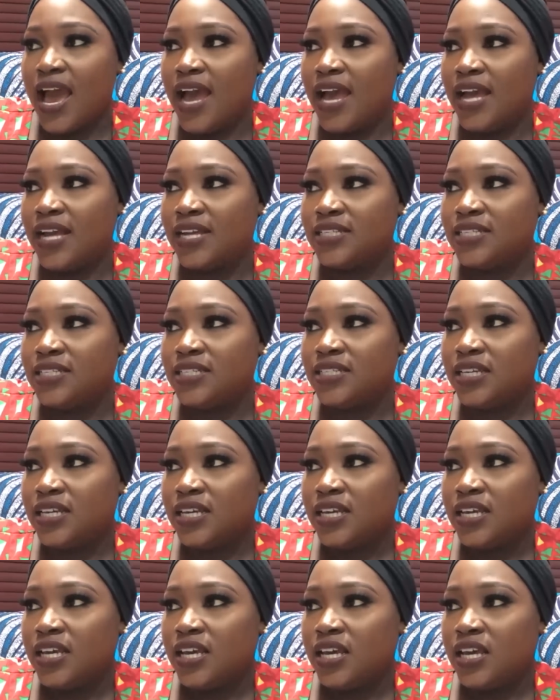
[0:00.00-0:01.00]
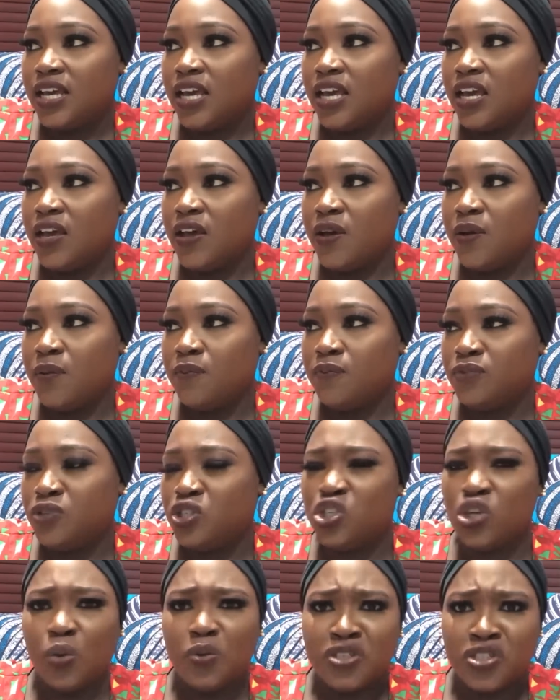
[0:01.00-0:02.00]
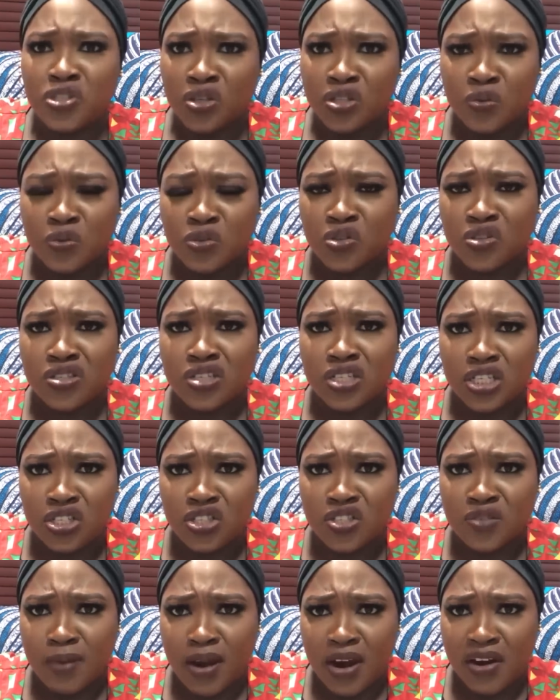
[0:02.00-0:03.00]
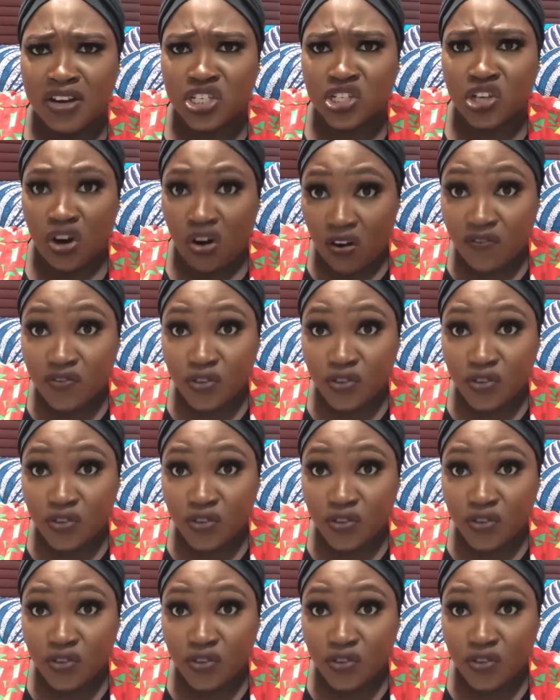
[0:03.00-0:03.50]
And she always thought it was going to lead to marriage.